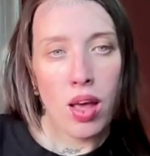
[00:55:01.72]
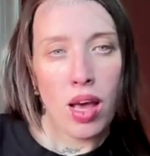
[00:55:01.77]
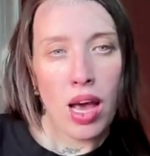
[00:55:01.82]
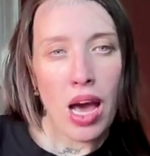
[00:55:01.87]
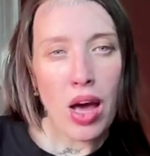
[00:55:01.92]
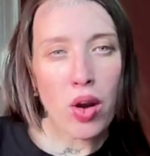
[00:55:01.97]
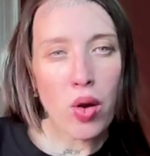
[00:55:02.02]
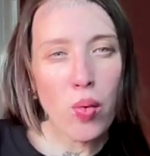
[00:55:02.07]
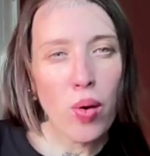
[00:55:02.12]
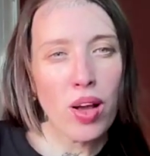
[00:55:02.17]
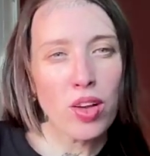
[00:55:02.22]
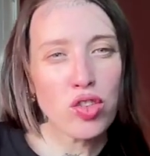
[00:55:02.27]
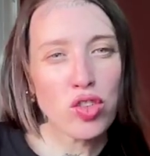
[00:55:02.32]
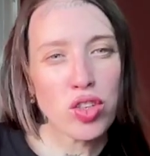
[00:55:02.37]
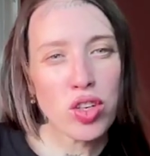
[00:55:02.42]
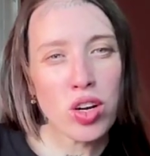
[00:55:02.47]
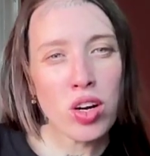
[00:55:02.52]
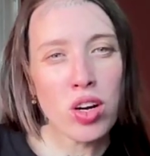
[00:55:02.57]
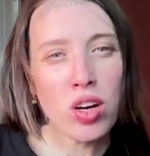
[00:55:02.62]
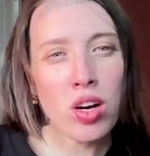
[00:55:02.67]
How do I
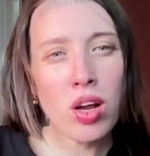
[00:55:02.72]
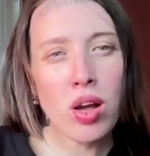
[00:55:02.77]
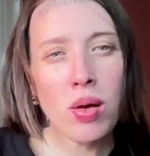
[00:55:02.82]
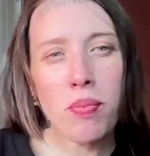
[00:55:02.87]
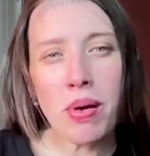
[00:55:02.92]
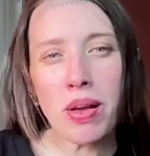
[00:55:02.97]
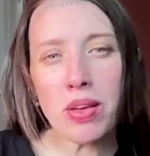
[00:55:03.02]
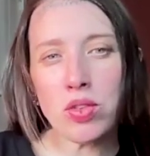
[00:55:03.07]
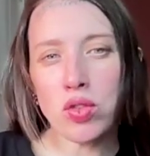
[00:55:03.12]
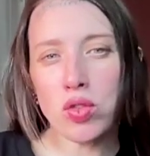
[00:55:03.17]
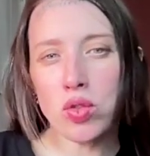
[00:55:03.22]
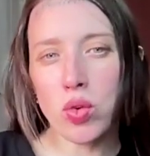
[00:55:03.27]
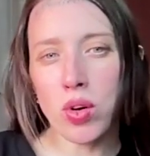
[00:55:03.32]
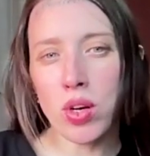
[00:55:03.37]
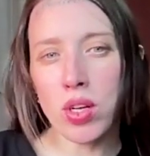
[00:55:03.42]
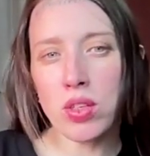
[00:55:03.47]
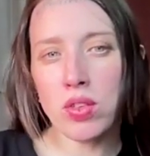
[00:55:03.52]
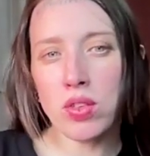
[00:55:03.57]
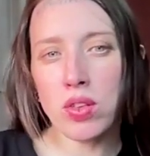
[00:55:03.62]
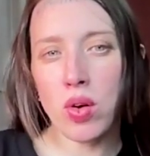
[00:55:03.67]
share my
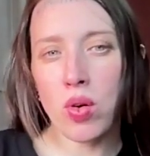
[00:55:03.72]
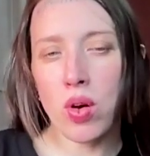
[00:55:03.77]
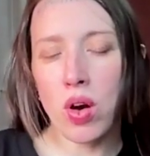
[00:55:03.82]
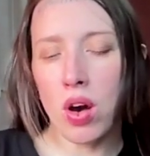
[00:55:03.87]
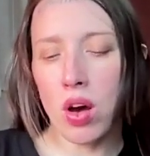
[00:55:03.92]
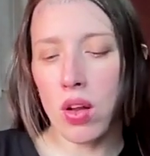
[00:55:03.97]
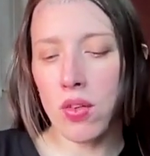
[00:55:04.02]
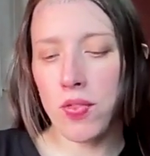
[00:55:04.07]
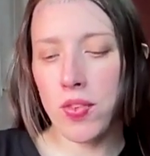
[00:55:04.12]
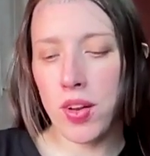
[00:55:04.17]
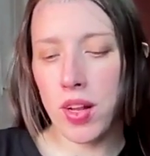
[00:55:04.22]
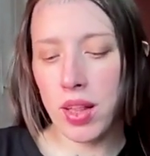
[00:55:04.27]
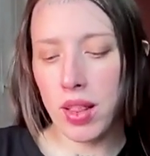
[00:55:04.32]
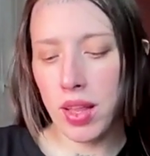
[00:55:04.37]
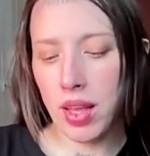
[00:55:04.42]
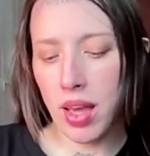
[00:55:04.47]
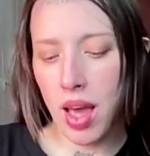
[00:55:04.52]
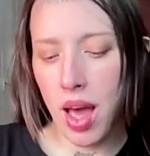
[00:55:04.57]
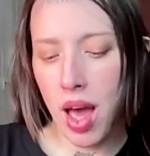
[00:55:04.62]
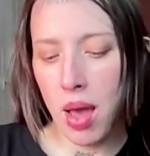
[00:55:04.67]
story so
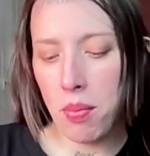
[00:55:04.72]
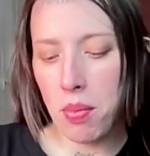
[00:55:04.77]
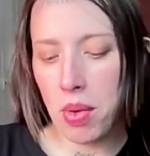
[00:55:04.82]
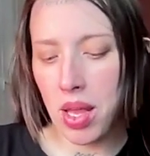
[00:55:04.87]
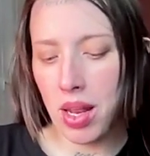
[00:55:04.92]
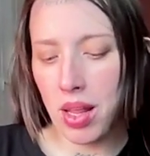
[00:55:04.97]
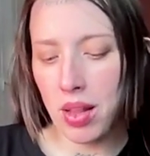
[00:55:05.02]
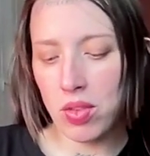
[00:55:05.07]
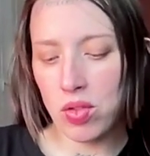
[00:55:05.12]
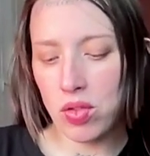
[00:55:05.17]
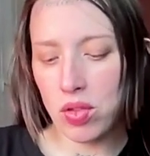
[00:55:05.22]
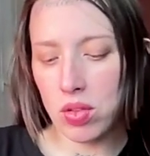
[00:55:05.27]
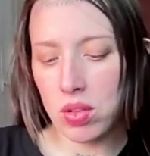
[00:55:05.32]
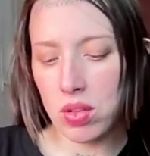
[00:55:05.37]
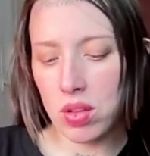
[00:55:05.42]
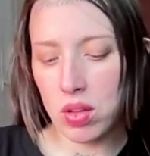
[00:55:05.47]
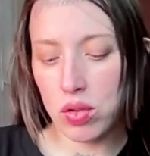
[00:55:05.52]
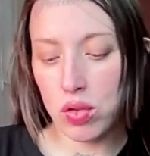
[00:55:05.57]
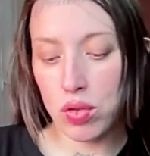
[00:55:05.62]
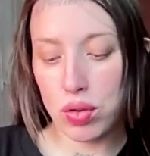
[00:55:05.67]
confidently? I mean, it's
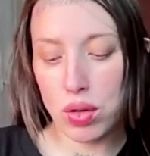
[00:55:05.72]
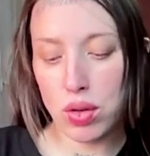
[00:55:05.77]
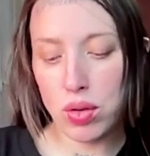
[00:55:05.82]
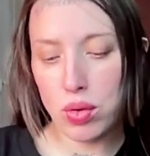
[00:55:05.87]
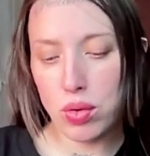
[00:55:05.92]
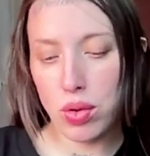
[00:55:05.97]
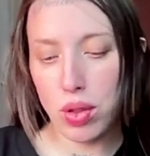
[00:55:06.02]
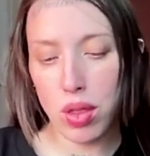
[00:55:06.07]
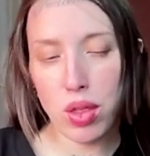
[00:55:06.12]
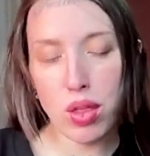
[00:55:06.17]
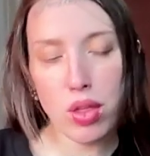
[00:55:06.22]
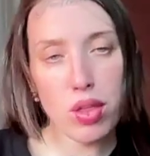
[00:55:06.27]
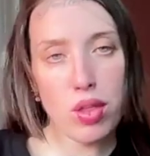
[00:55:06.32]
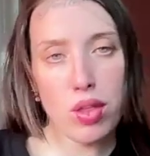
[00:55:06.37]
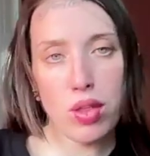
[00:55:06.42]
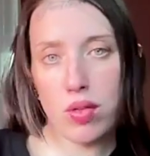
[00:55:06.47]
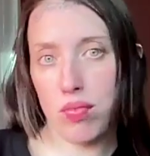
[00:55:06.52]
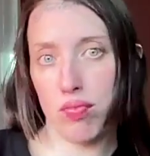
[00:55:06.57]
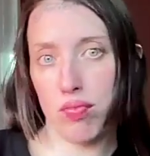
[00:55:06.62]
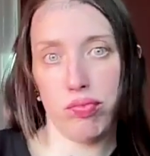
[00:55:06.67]
just the truth.
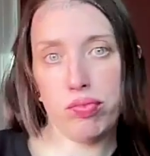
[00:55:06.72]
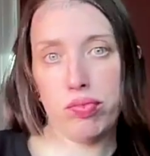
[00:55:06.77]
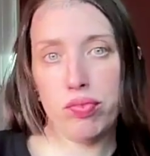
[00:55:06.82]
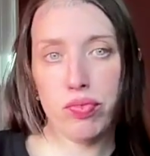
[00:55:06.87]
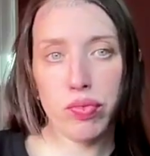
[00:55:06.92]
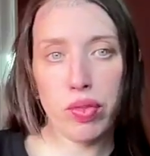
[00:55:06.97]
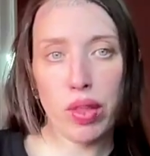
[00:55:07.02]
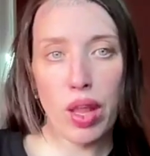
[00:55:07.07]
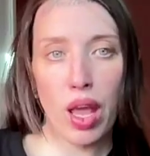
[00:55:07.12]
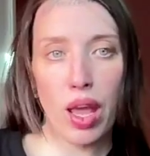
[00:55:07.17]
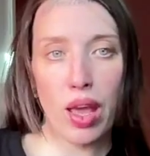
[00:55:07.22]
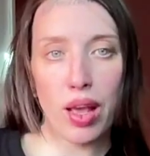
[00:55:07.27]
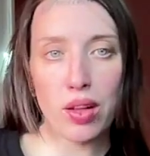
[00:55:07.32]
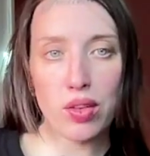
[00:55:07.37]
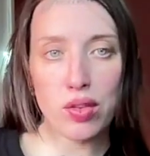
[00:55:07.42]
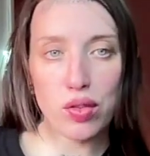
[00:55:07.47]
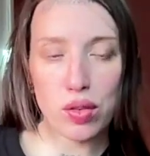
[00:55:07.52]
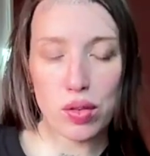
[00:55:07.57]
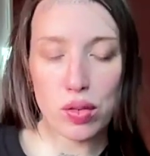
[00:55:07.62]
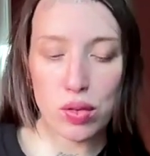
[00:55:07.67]
Like,
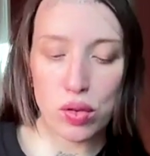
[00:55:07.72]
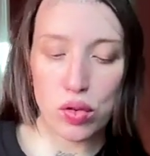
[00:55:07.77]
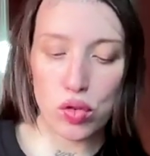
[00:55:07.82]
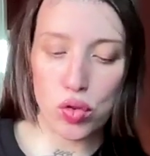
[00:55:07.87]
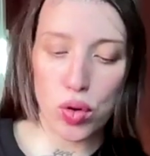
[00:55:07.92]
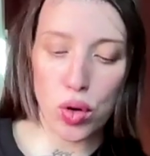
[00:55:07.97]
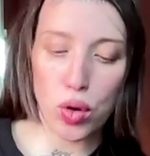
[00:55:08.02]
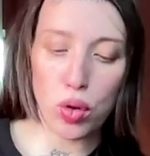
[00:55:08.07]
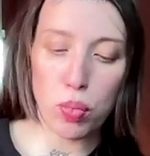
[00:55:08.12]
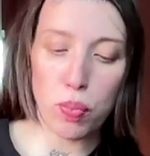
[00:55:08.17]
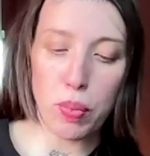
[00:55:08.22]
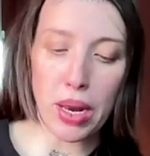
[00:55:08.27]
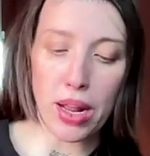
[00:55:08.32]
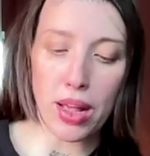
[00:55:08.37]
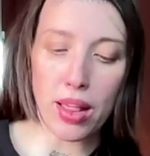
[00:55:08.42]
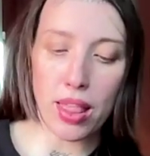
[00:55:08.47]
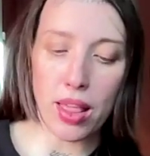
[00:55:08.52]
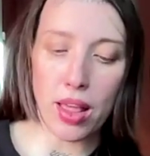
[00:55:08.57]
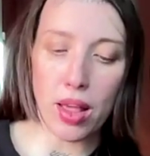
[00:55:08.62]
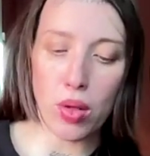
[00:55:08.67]
it's just the truth. But
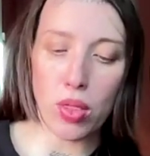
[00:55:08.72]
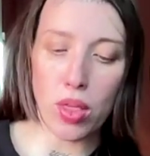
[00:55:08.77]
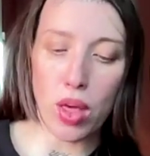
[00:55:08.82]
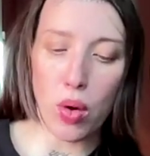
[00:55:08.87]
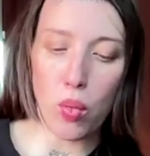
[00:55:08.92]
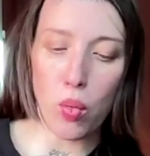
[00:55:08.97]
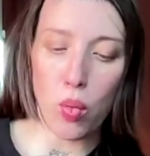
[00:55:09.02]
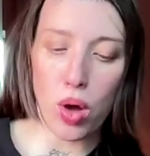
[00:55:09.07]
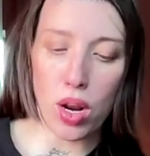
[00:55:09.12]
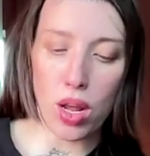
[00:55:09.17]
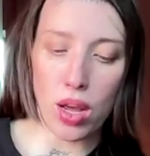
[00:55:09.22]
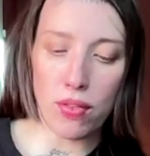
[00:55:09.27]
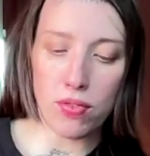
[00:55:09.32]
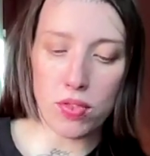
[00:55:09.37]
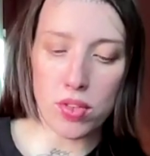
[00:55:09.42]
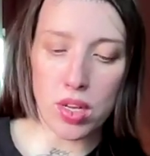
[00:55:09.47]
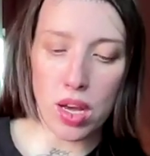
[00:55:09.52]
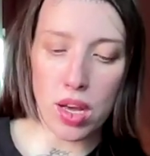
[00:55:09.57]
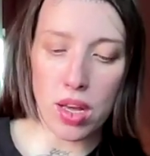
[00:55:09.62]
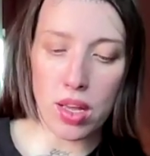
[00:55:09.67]
I think that what
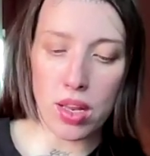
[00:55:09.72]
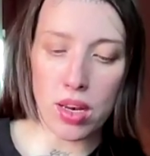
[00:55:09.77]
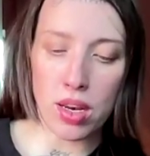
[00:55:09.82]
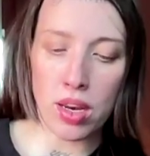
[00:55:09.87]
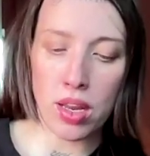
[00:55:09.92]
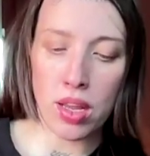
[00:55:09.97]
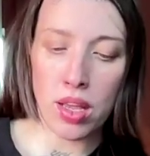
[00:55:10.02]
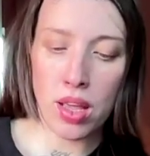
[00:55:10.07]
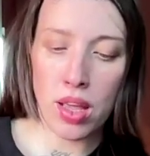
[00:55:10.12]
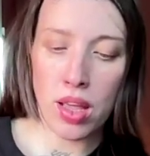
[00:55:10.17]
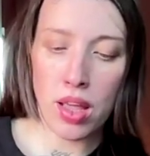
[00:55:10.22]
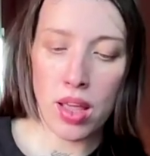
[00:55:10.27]
I've done